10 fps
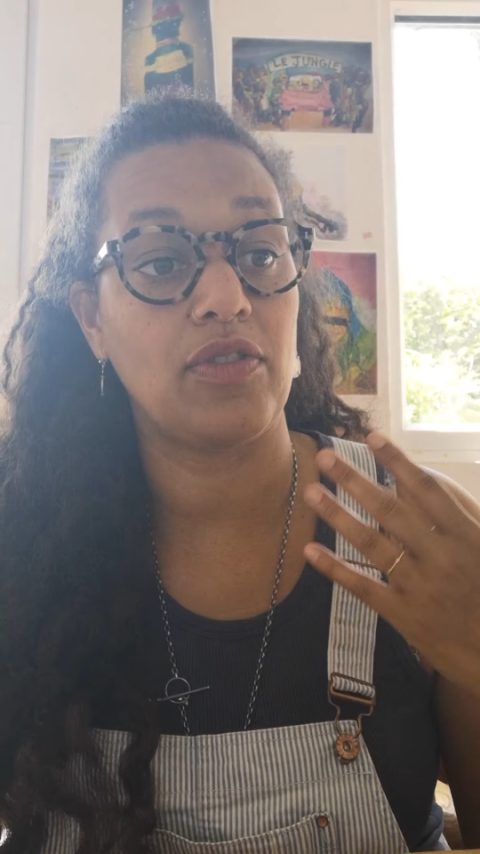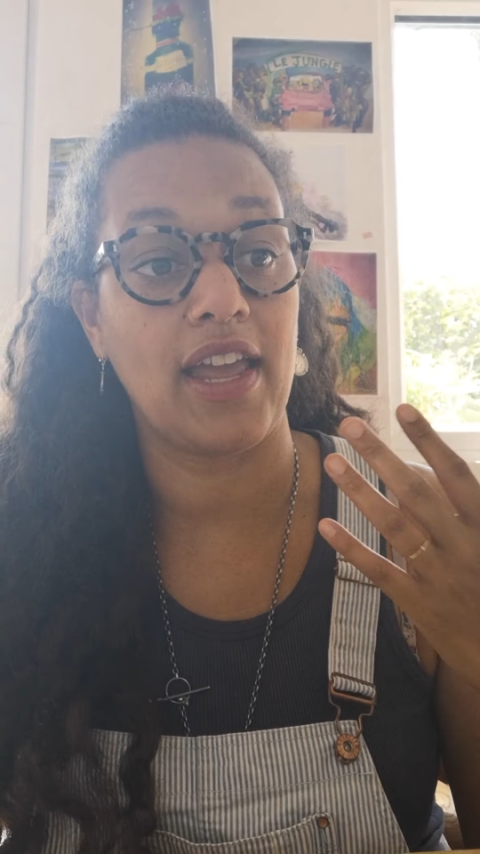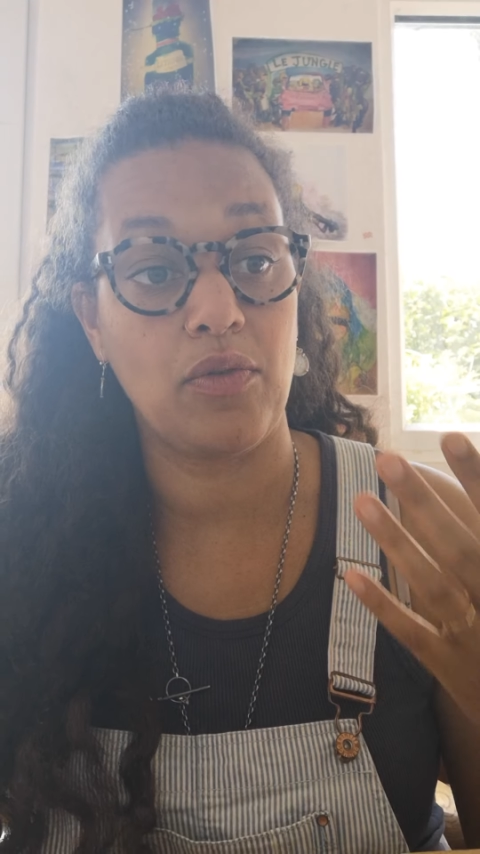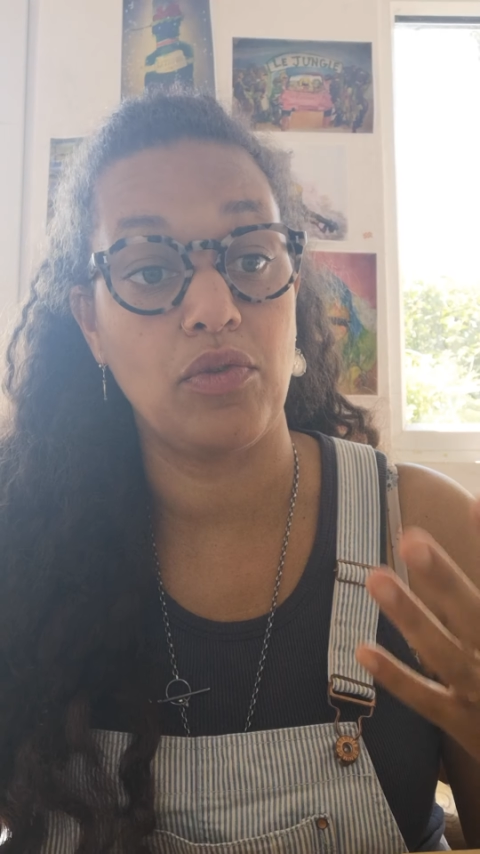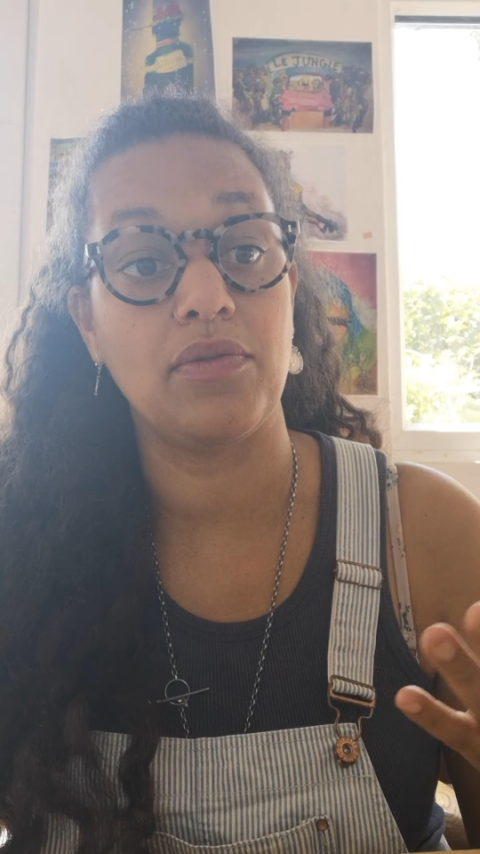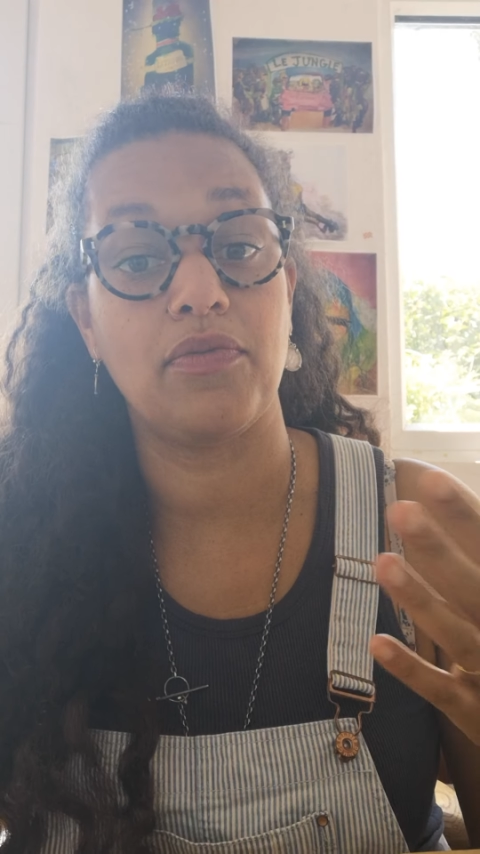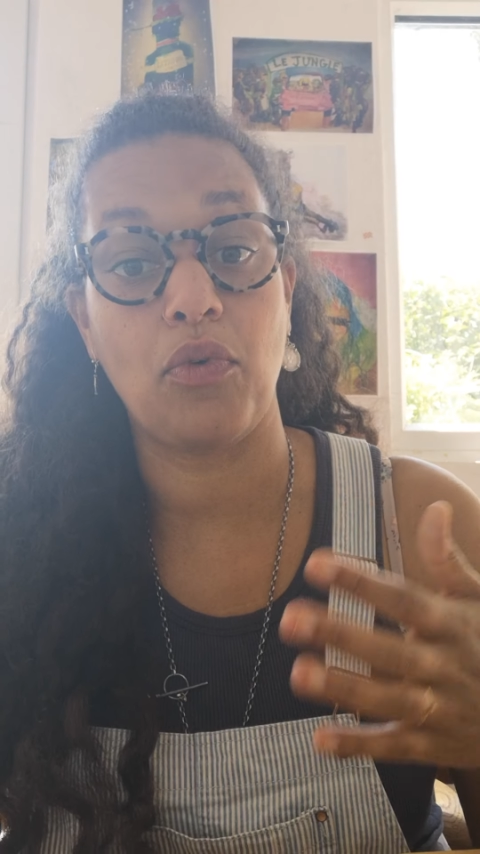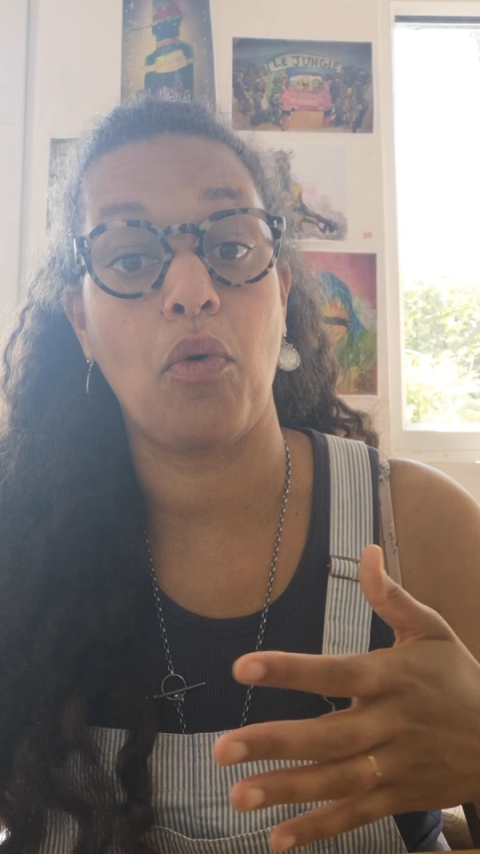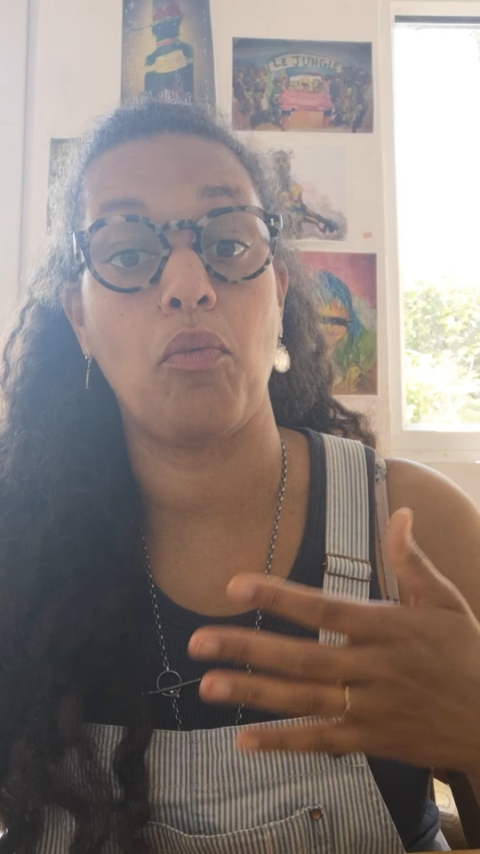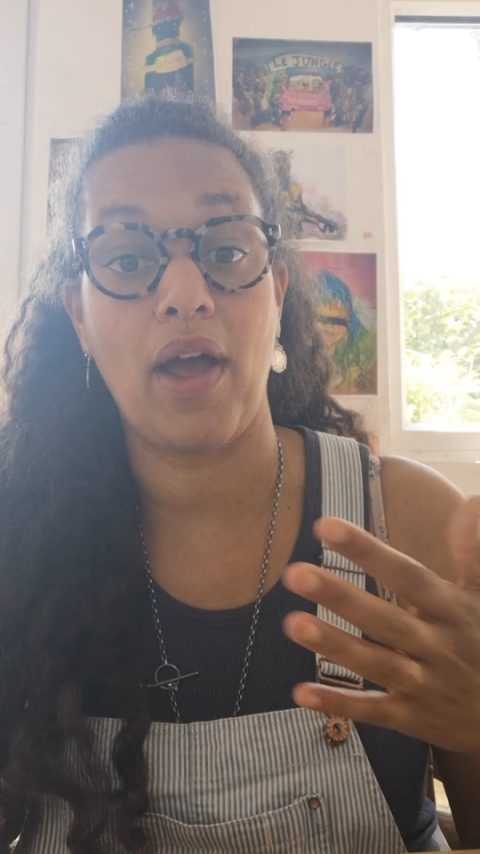they would
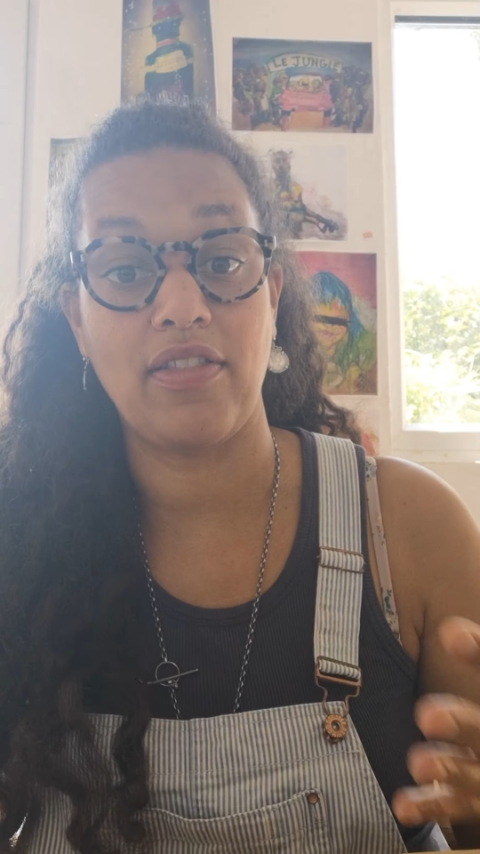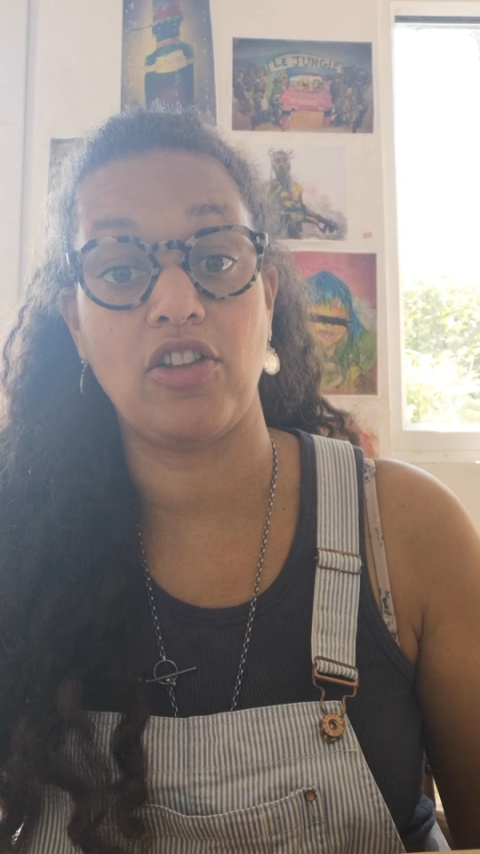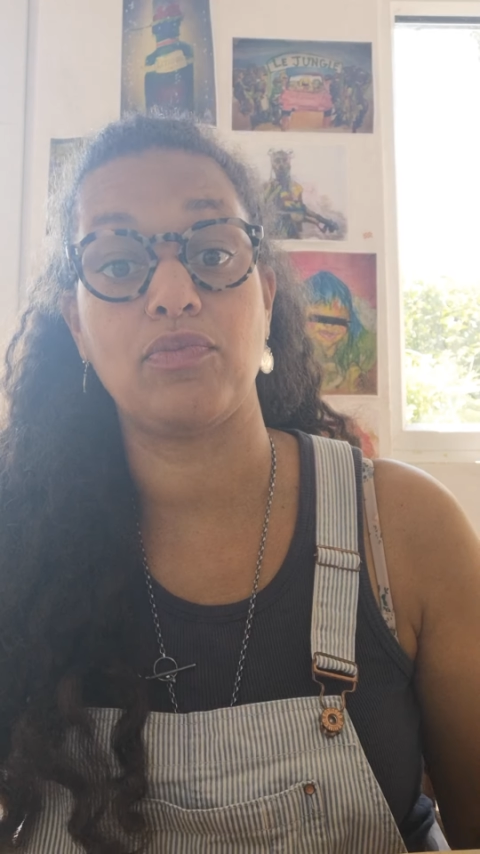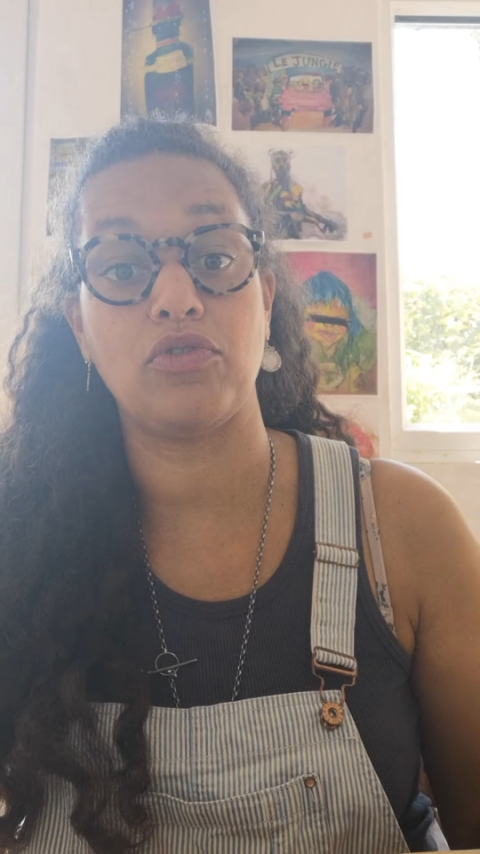inform where those